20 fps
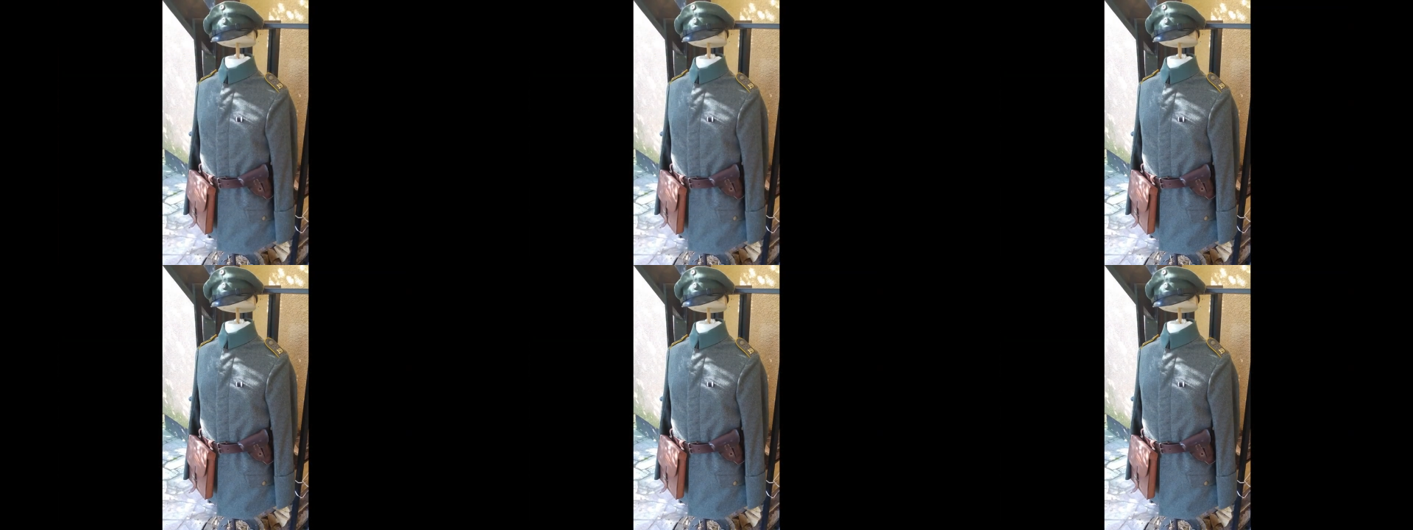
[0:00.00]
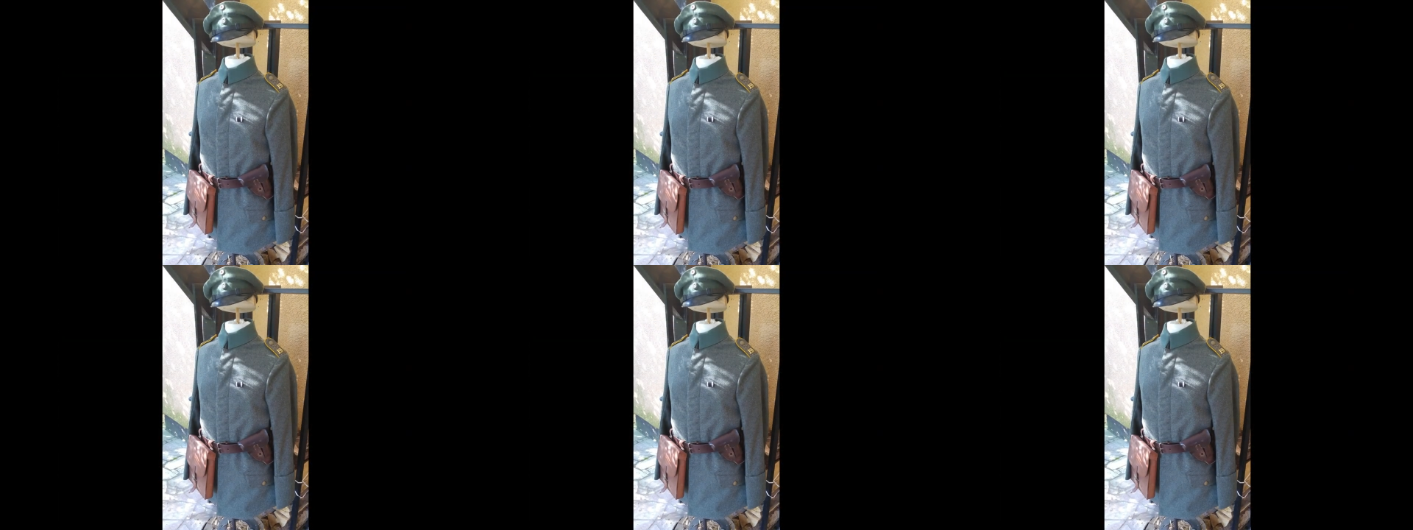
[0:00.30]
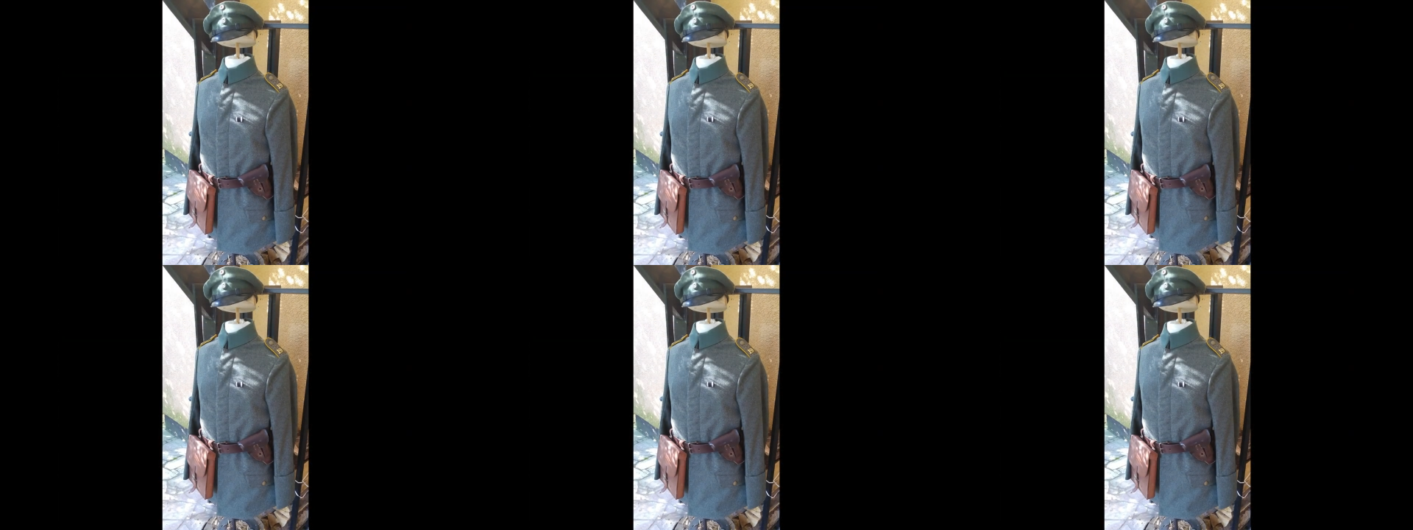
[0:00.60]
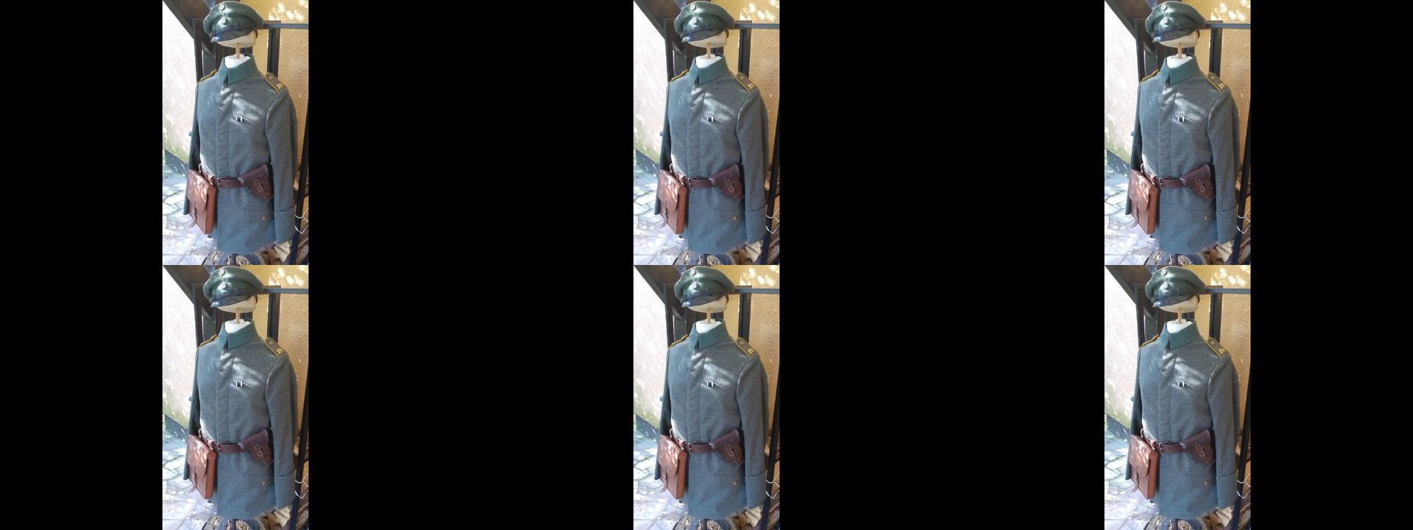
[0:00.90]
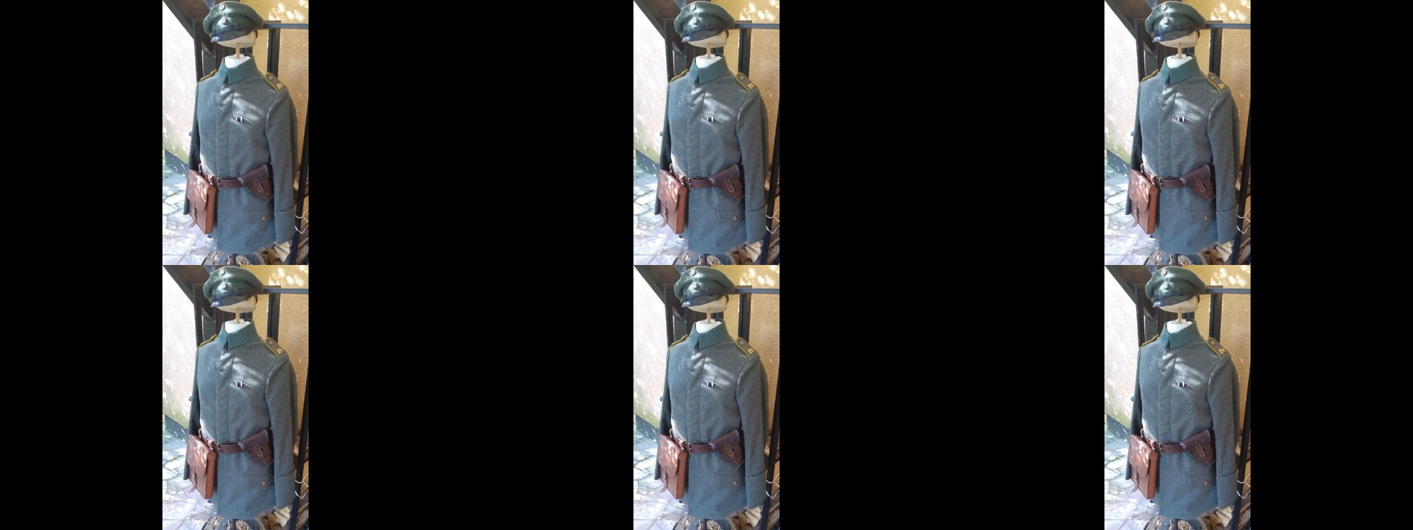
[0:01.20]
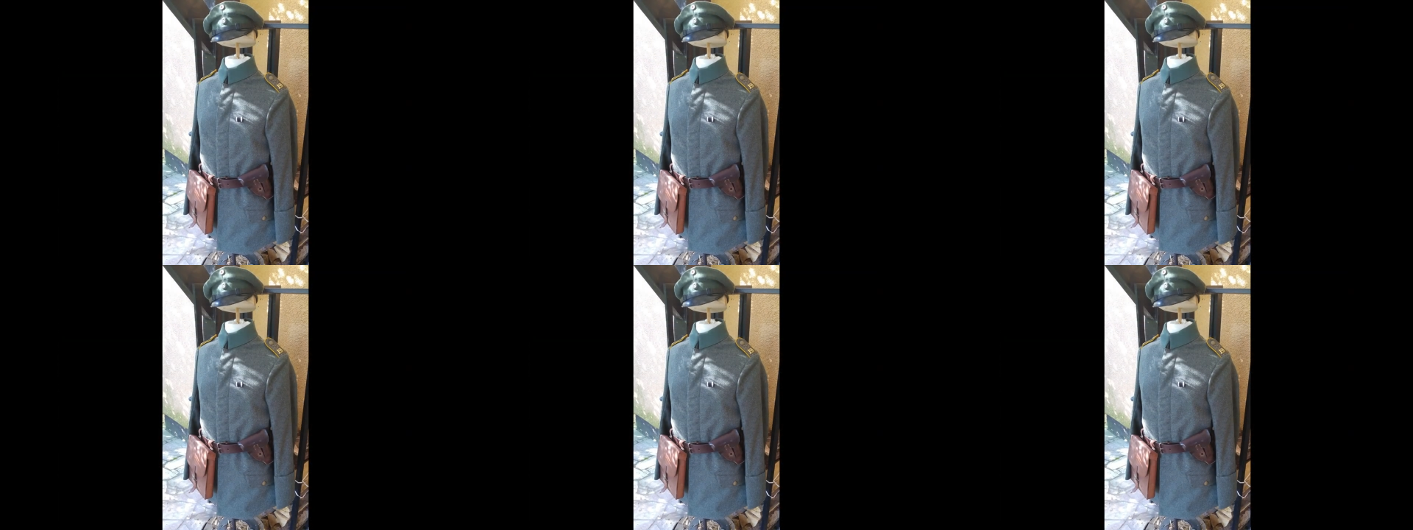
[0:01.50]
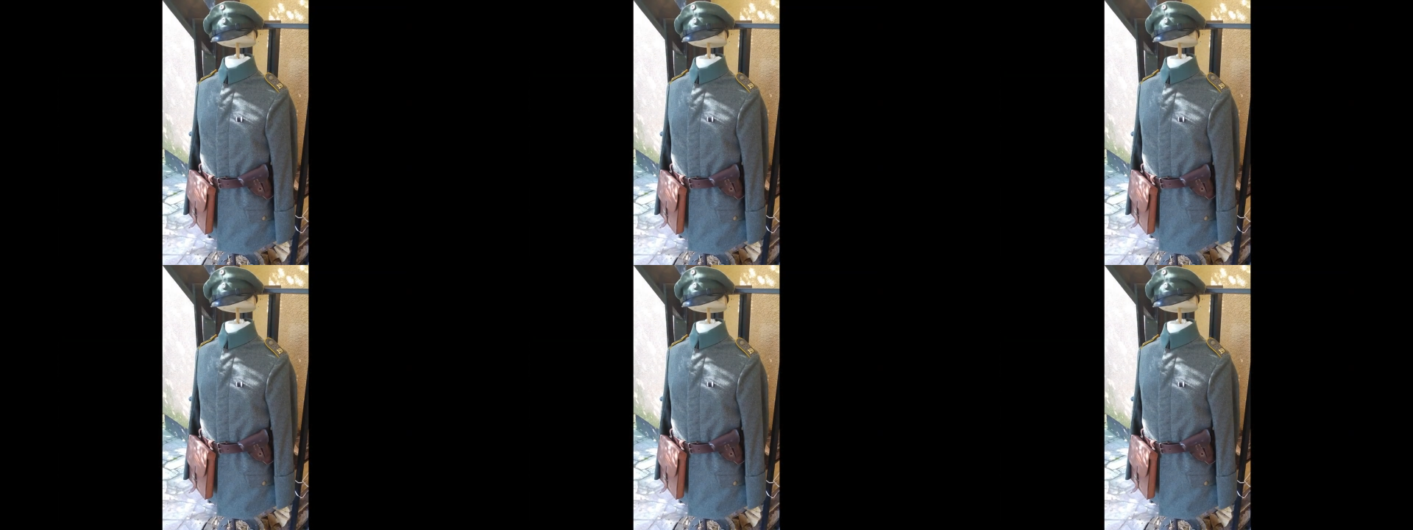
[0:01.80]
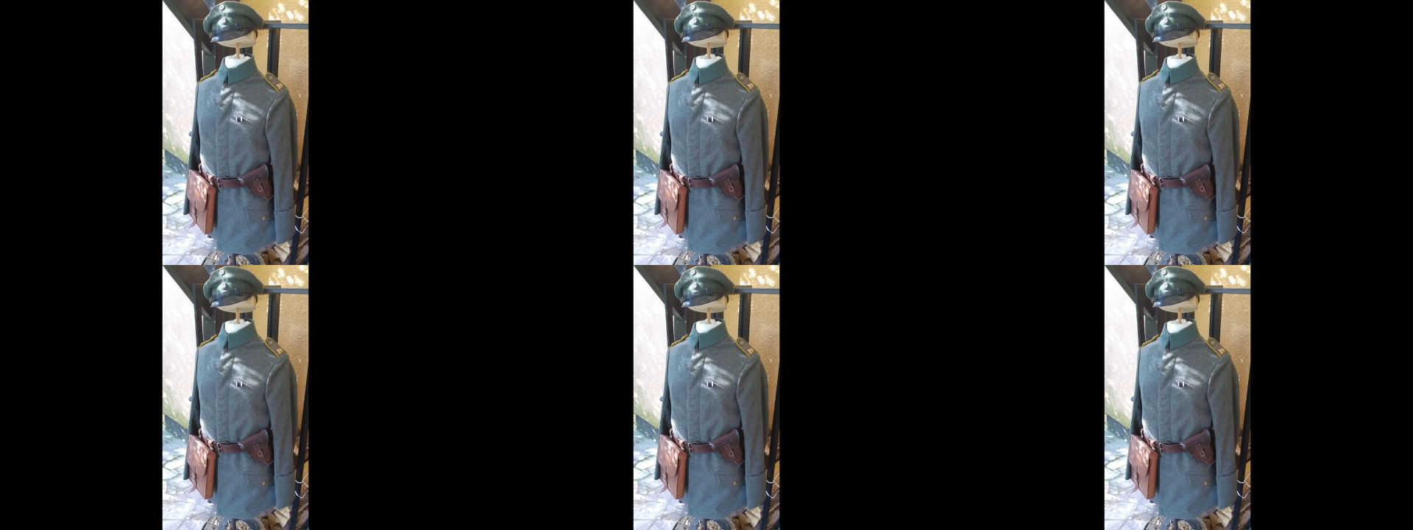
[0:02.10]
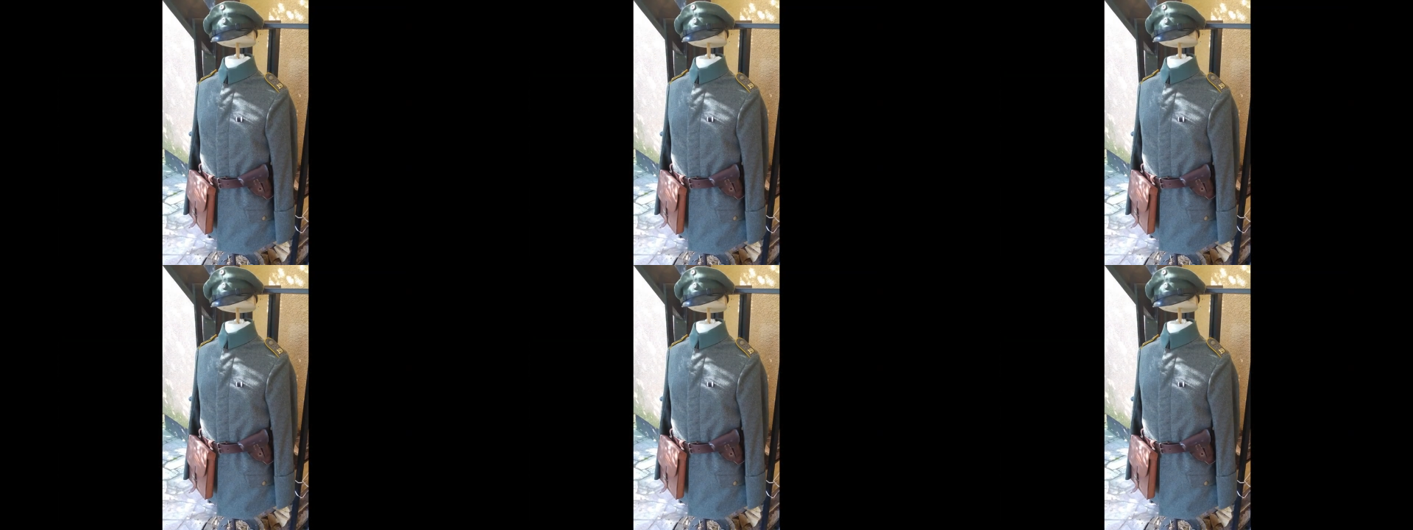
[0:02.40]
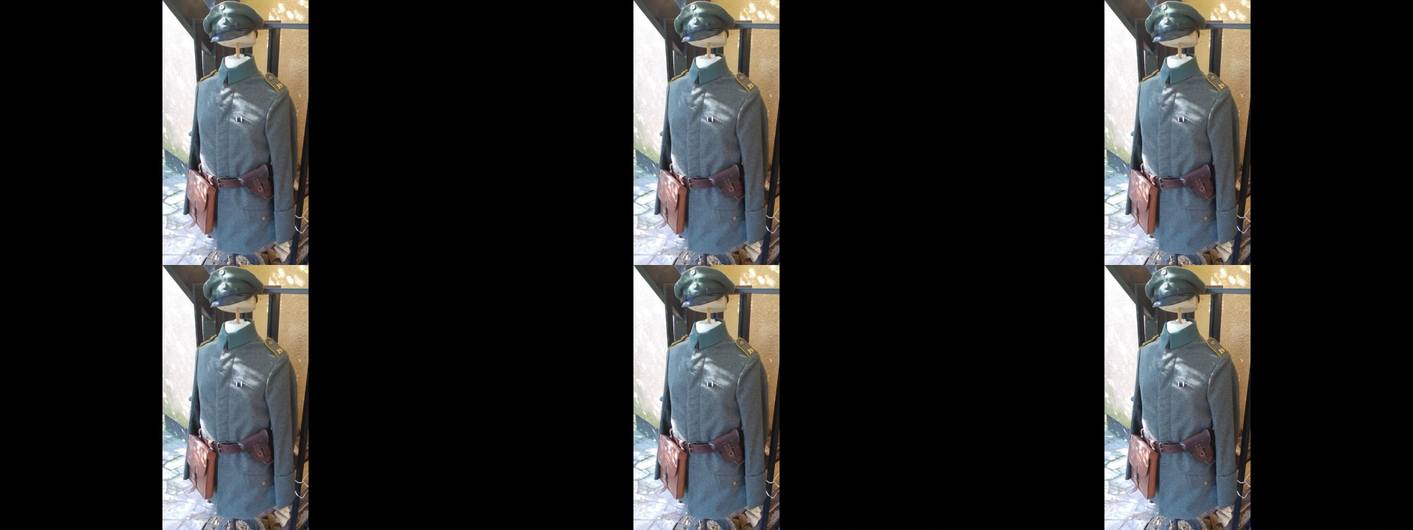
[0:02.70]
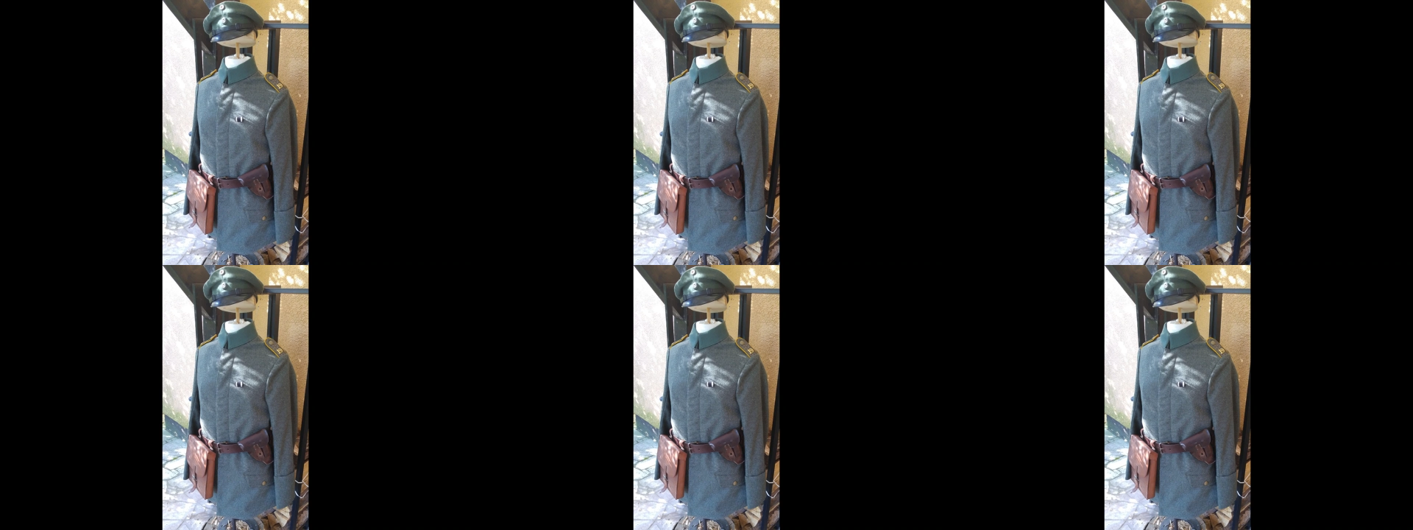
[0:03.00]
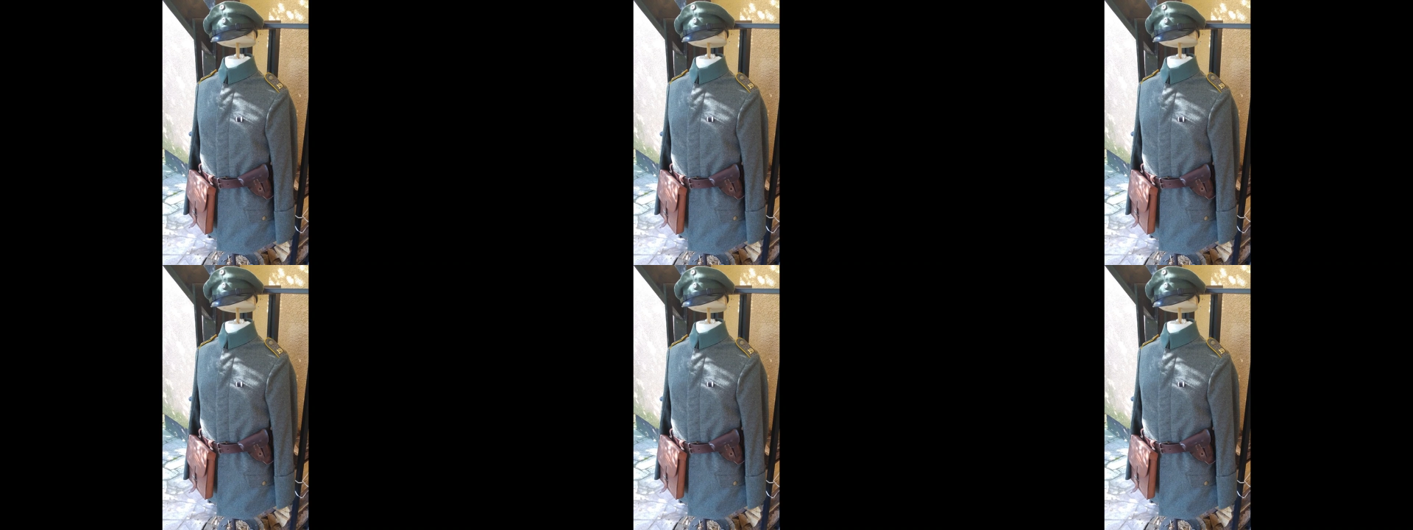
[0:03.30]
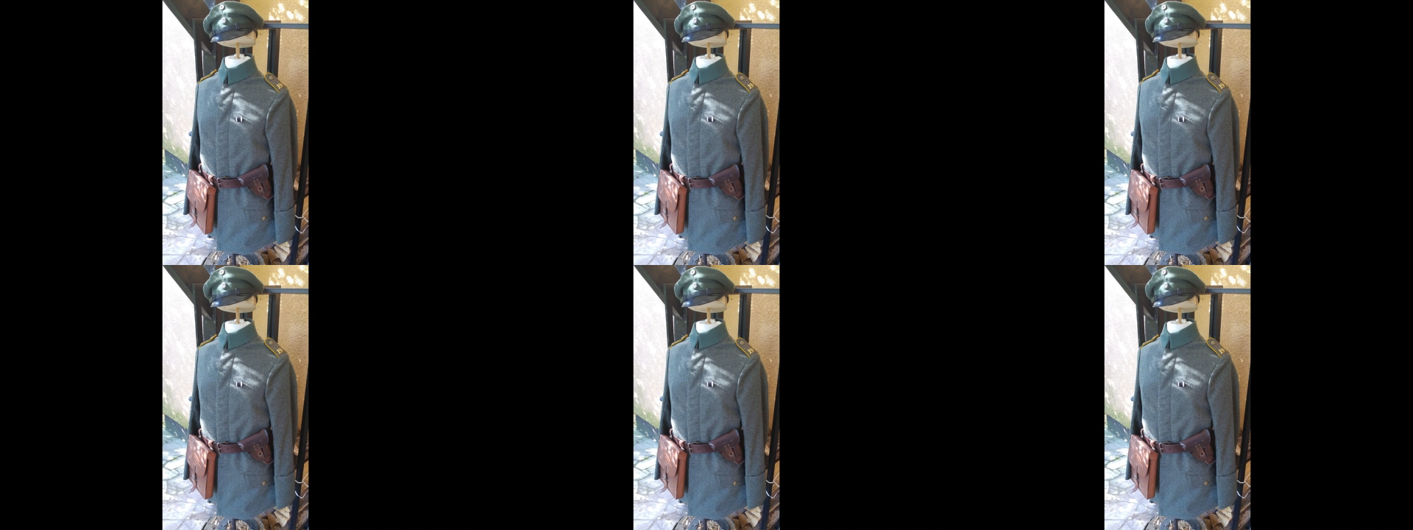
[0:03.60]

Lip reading: Nobody's mouth can be seen.